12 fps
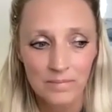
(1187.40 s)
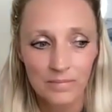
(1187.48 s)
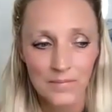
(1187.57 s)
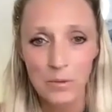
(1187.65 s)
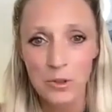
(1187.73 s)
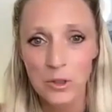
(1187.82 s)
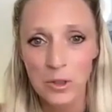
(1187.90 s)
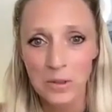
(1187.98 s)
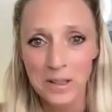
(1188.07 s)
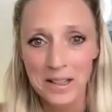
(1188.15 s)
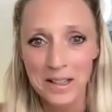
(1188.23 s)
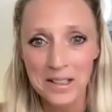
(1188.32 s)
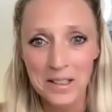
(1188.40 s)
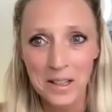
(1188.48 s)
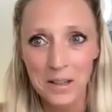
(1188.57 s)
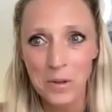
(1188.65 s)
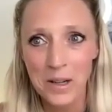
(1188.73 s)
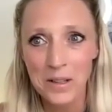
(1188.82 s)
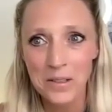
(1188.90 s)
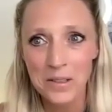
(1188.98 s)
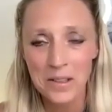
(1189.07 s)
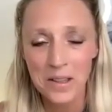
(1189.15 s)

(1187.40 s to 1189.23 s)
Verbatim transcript: I'm just tuning into seeing what else